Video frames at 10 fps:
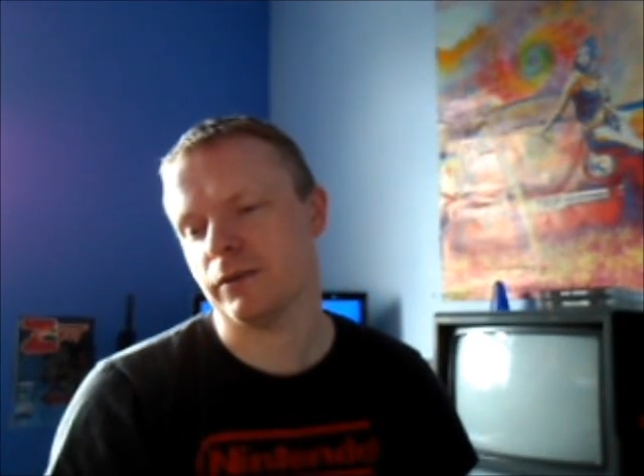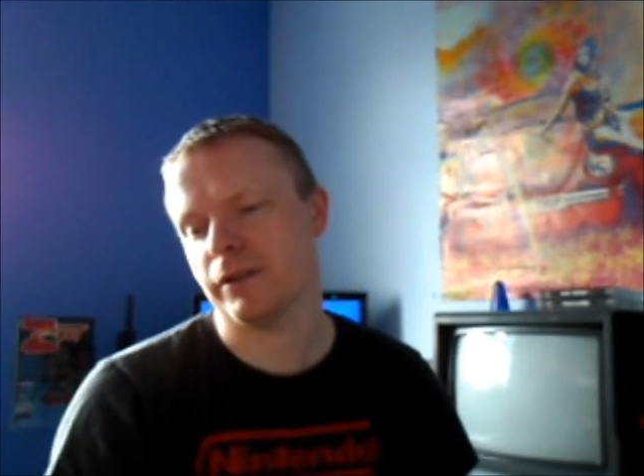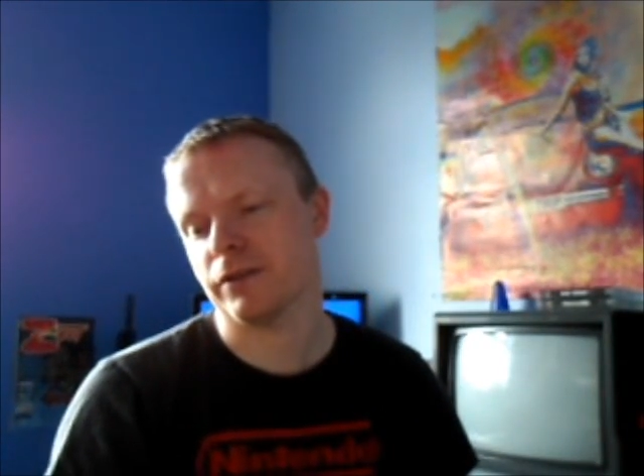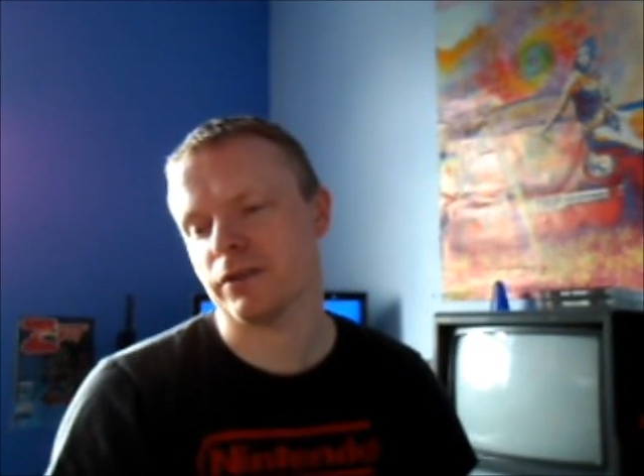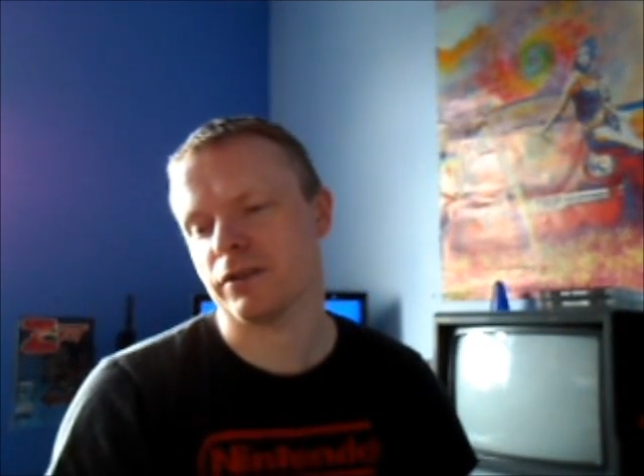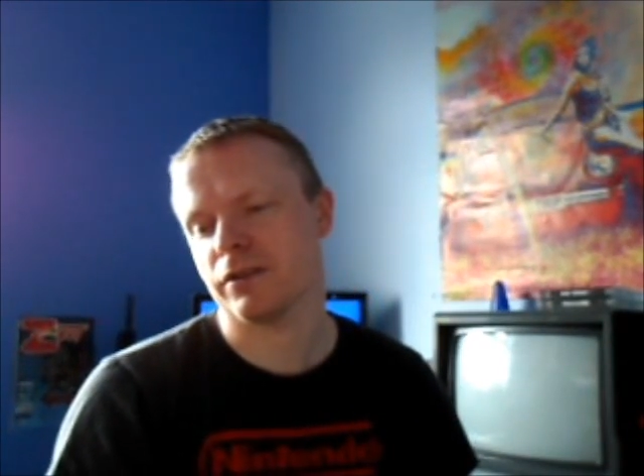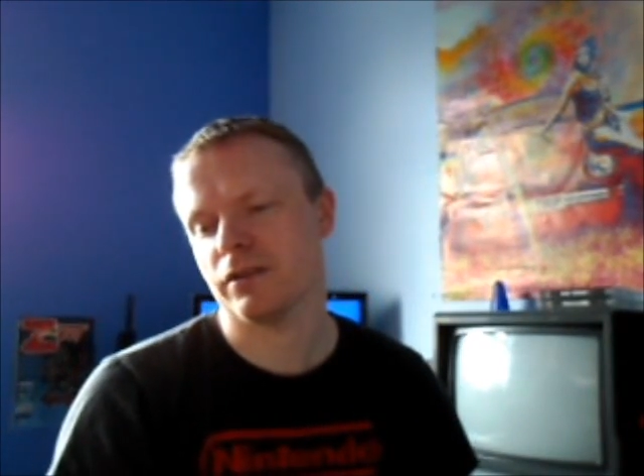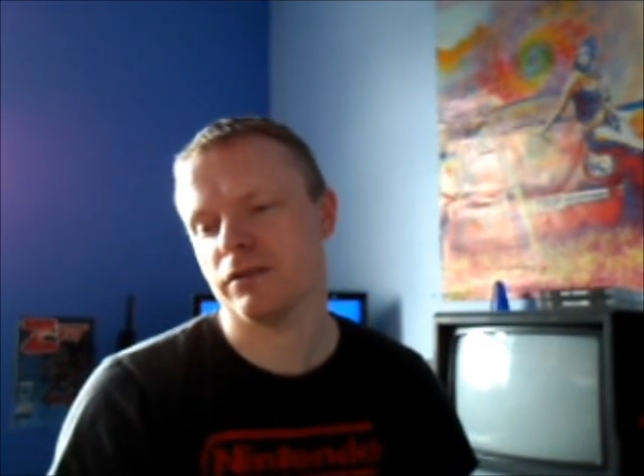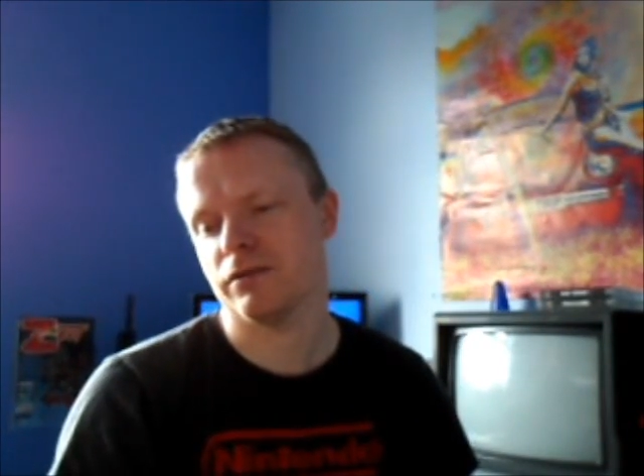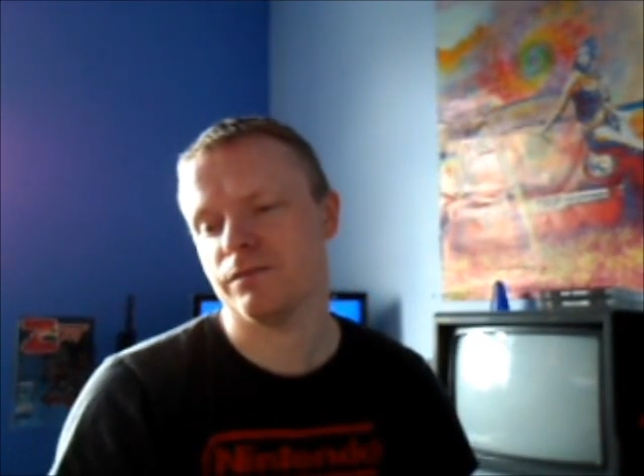4, 5,
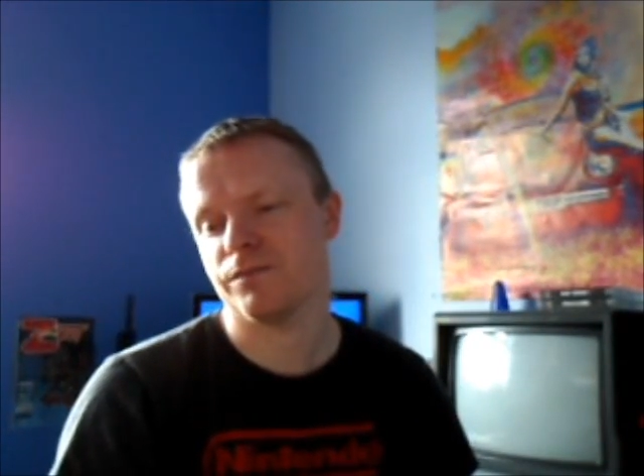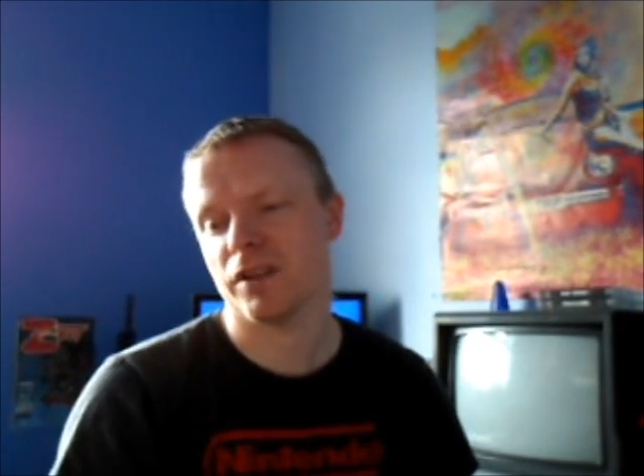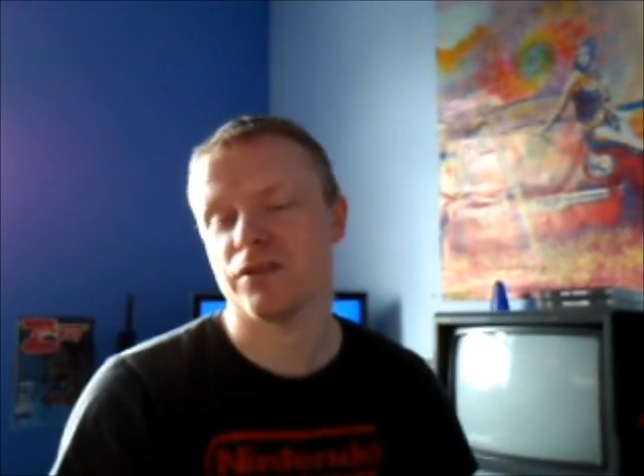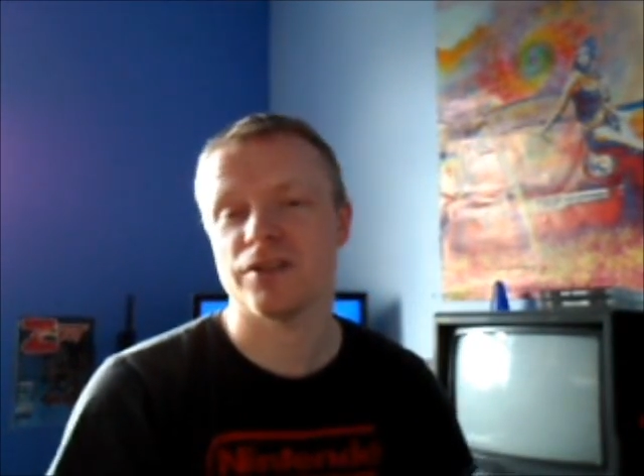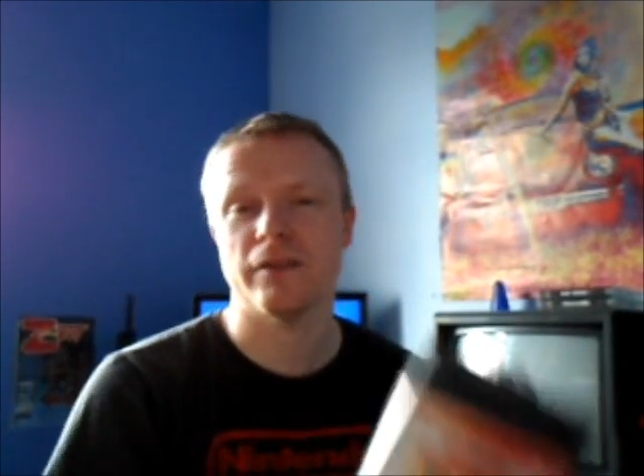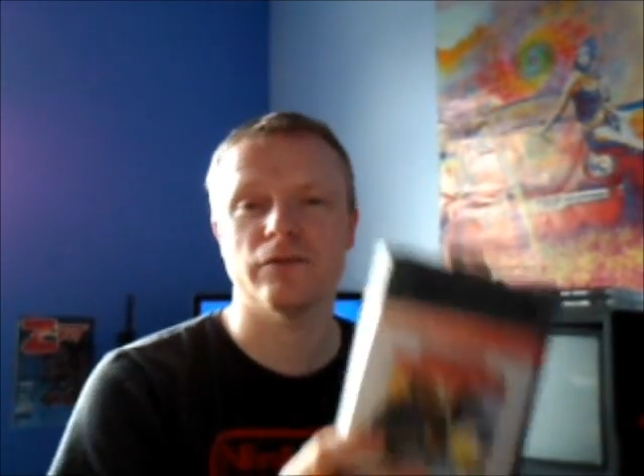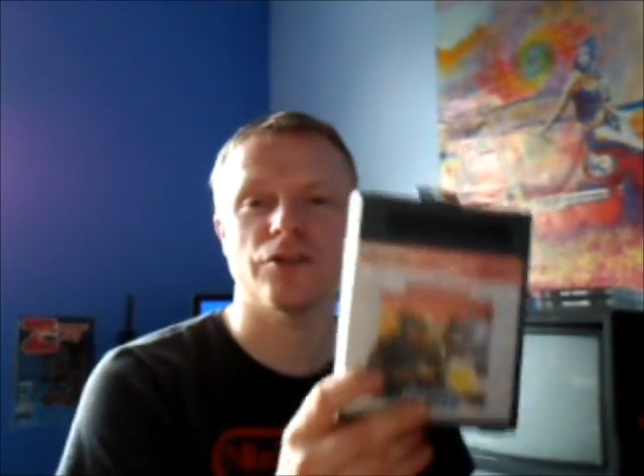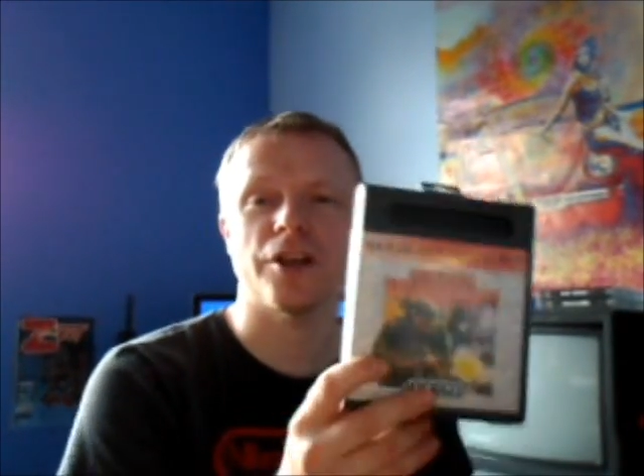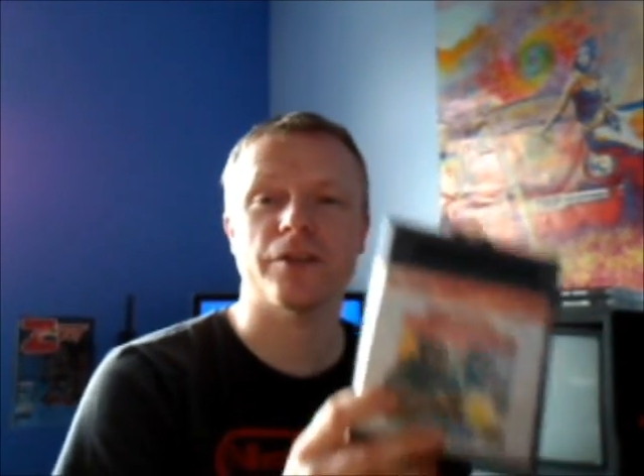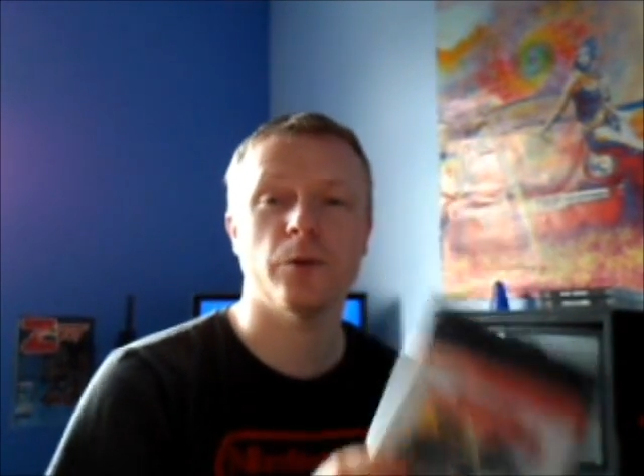6,
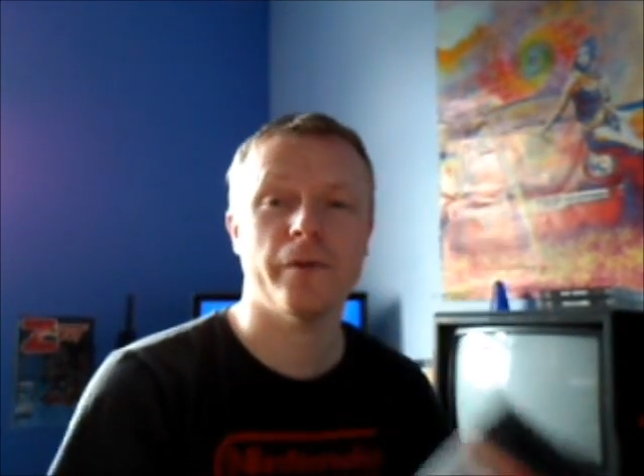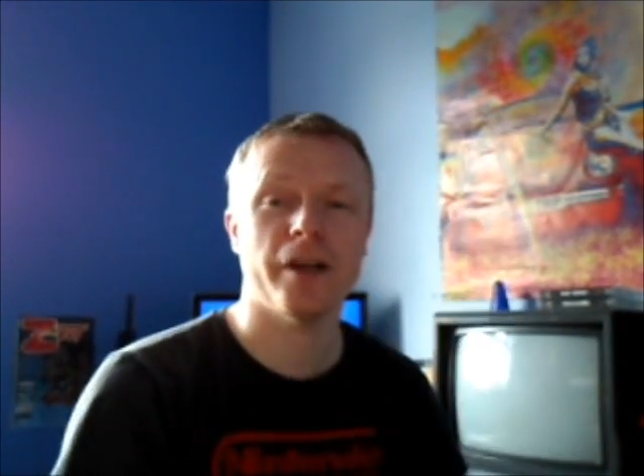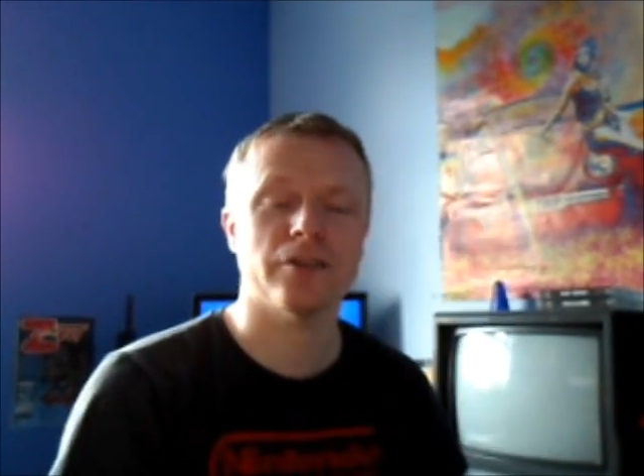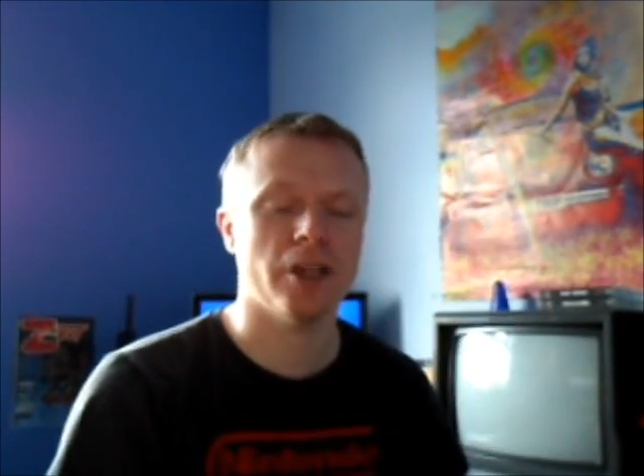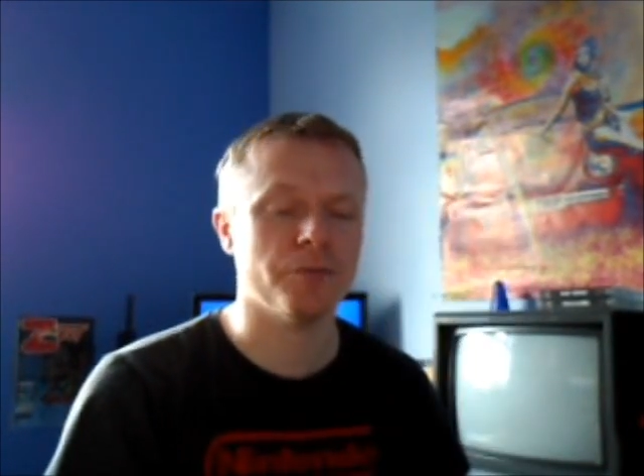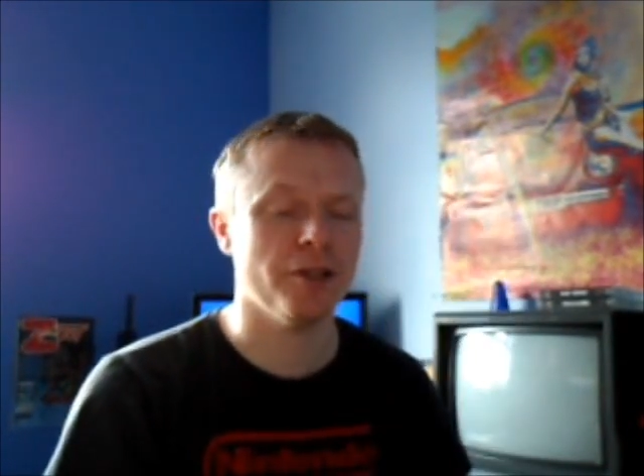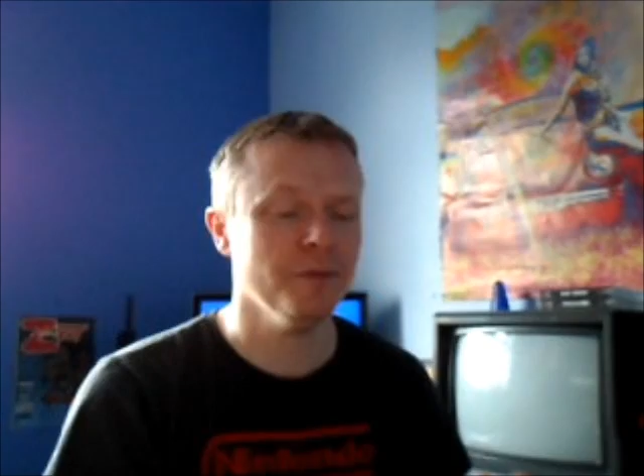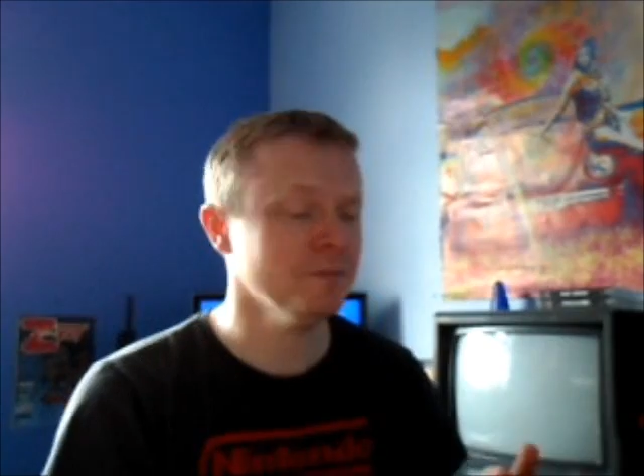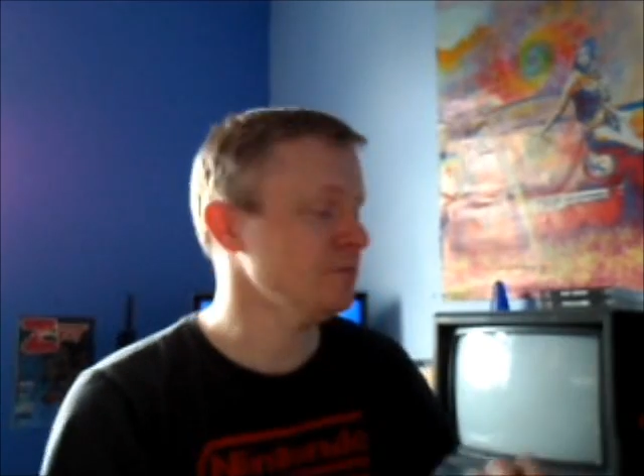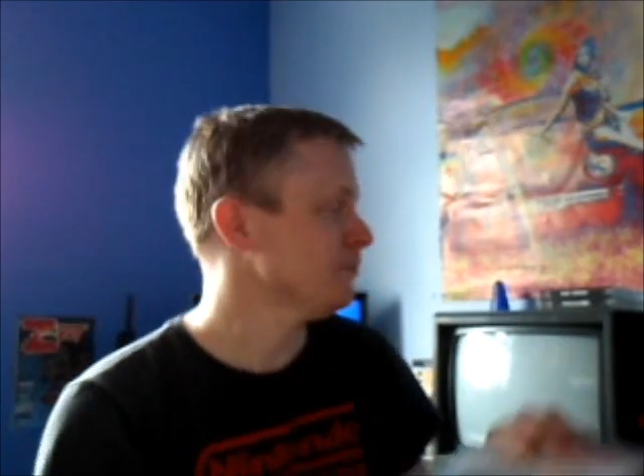7 GX4000 games
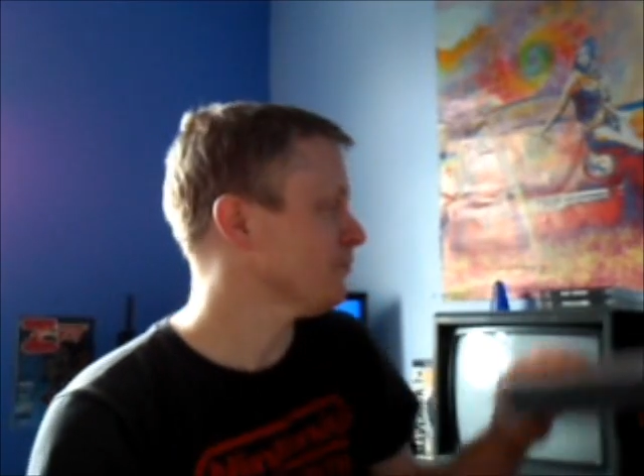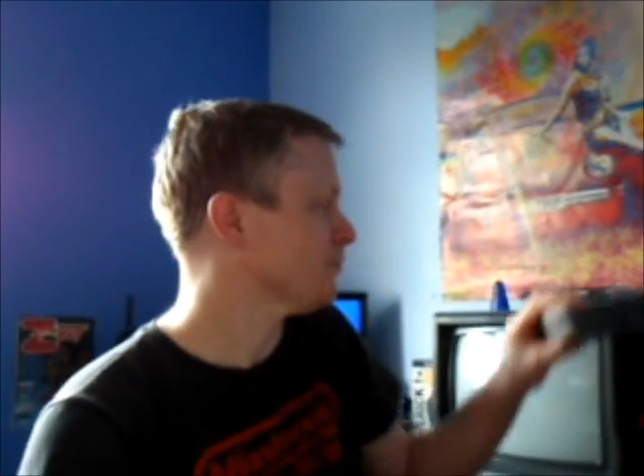now.